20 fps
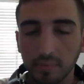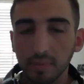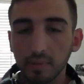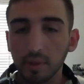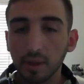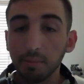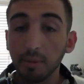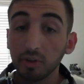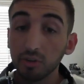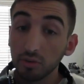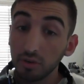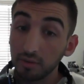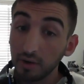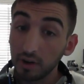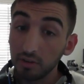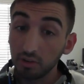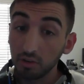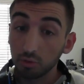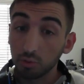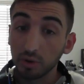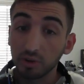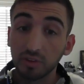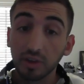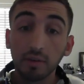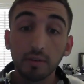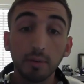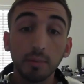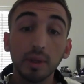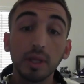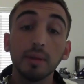The muzzle device is what's
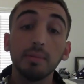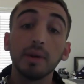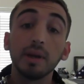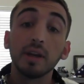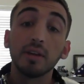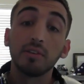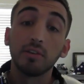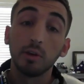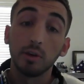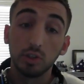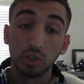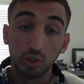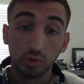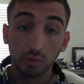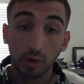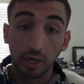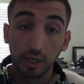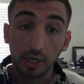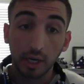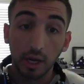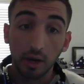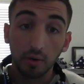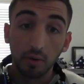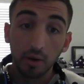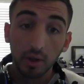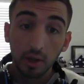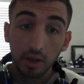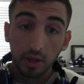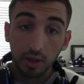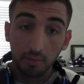giving me the biggest issue right now.
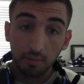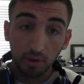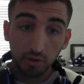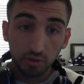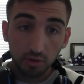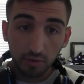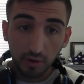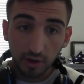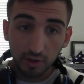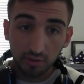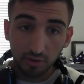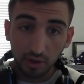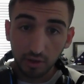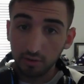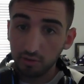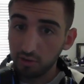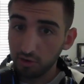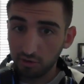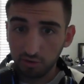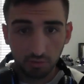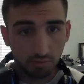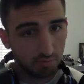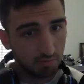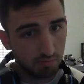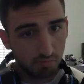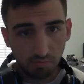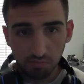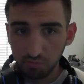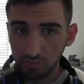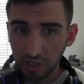Muzzle device is just
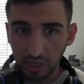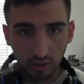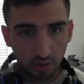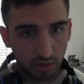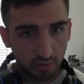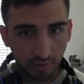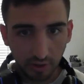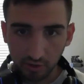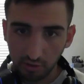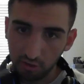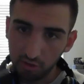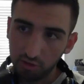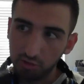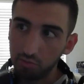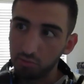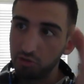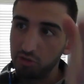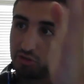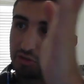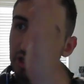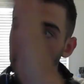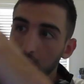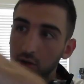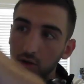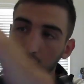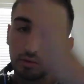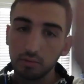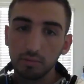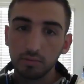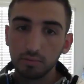Daniel Defense's
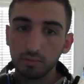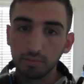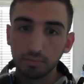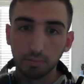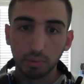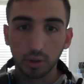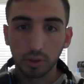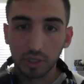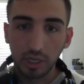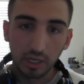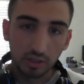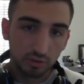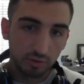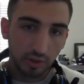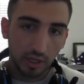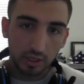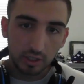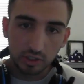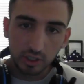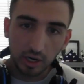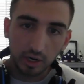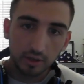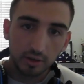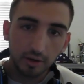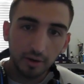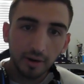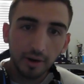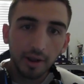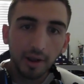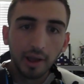standard birdcage flash
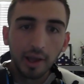hider.